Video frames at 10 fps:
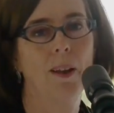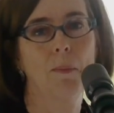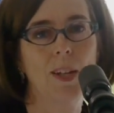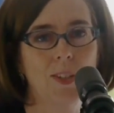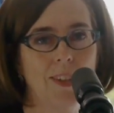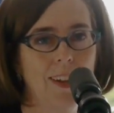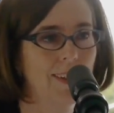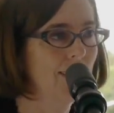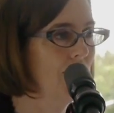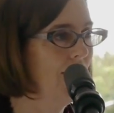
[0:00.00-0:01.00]
at my
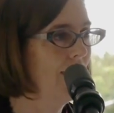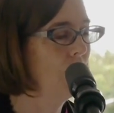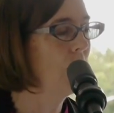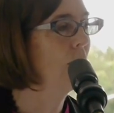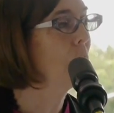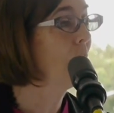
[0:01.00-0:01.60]
State of the State address,